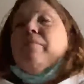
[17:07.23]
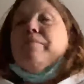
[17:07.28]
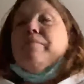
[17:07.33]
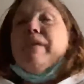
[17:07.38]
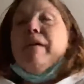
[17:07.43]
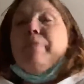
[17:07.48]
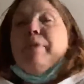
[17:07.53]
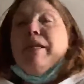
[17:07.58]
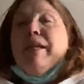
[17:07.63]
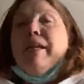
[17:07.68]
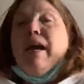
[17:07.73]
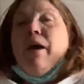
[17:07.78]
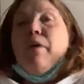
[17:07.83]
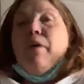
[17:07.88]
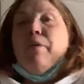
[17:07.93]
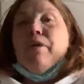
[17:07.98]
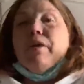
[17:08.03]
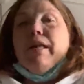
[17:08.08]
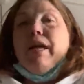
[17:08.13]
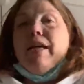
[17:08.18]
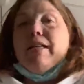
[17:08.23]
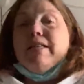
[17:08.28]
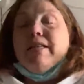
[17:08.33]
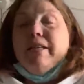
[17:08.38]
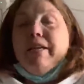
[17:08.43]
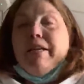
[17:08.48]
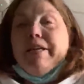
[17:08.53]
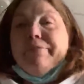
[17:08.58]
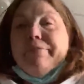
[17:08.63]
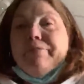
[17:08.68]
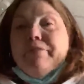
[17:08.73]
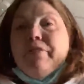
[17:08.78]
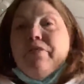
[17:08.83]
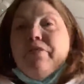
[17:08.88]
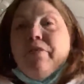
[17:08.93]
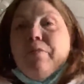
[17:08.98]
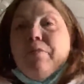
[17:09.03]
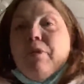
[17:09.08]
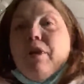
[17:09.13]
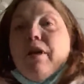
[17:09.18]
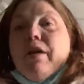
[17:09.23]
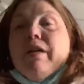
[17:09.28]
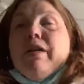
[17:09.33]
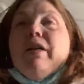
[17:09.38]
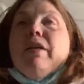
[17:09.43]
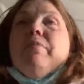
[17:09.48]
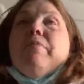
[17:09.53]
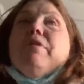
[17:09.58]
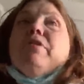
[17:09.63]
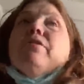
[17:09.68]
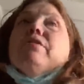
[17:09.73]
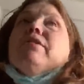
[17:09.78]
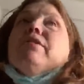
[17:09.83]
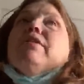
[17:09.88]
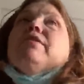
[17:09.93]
I slept maybe an hour last night, if I'm lucky,